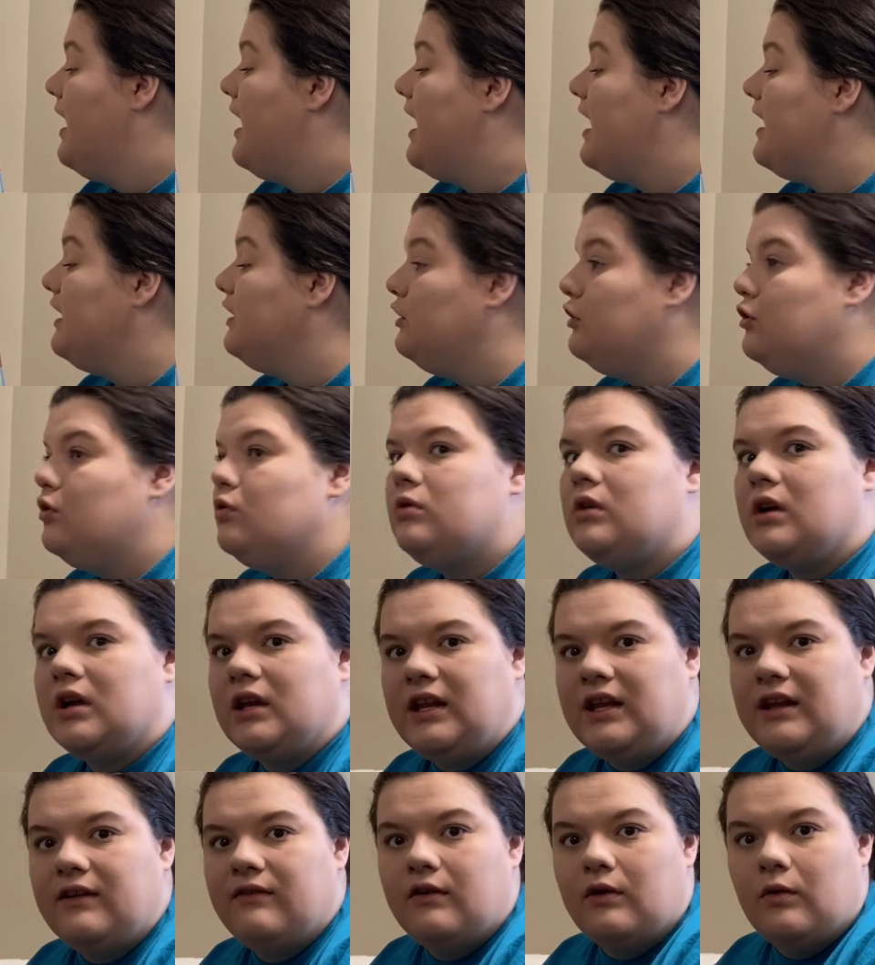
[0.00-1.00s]
and you could
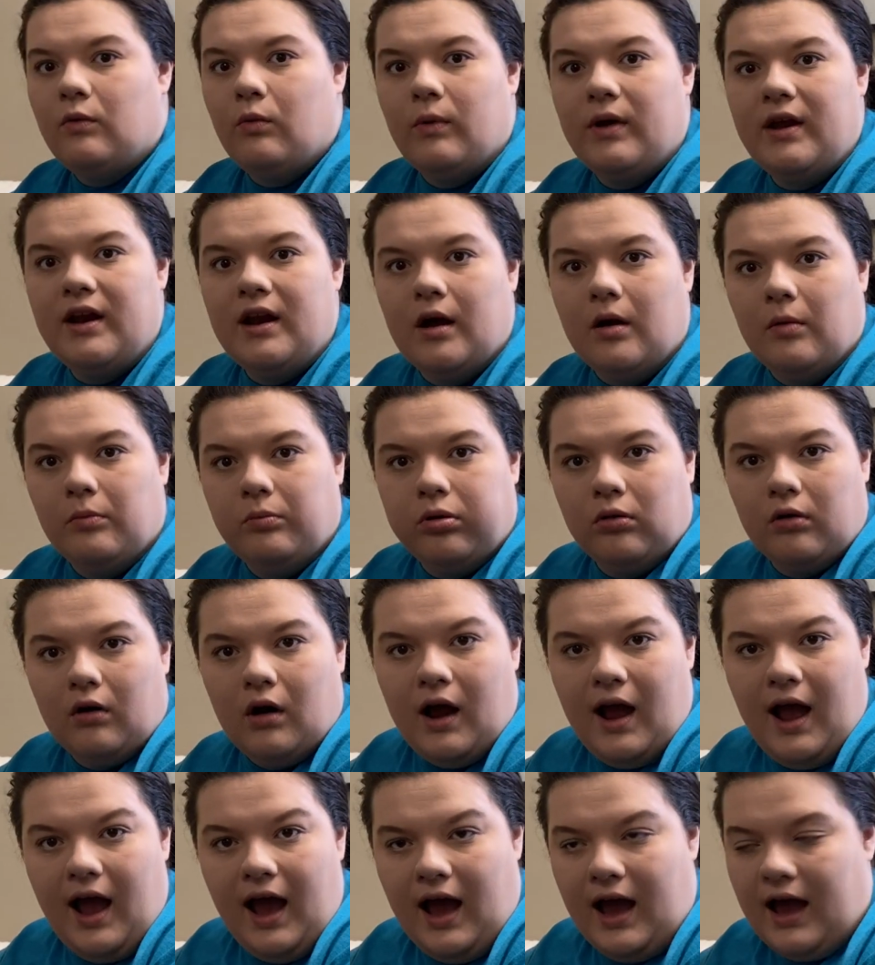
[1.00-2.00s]
even win a
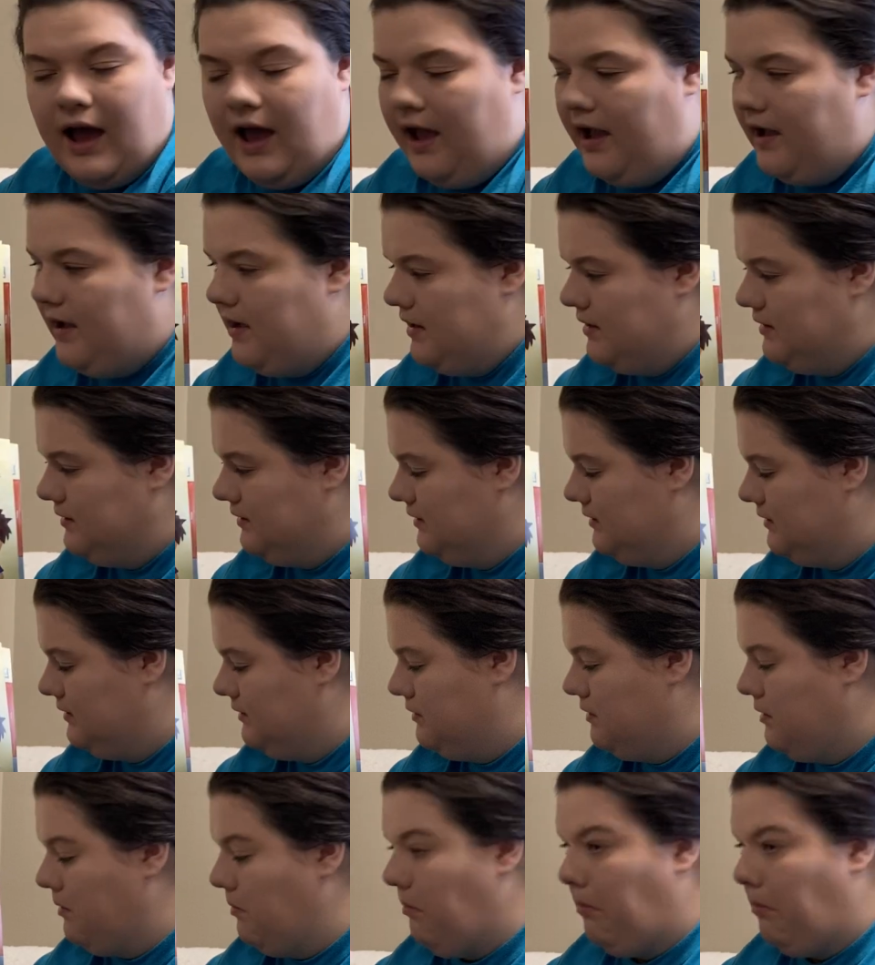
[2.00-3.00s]
prize.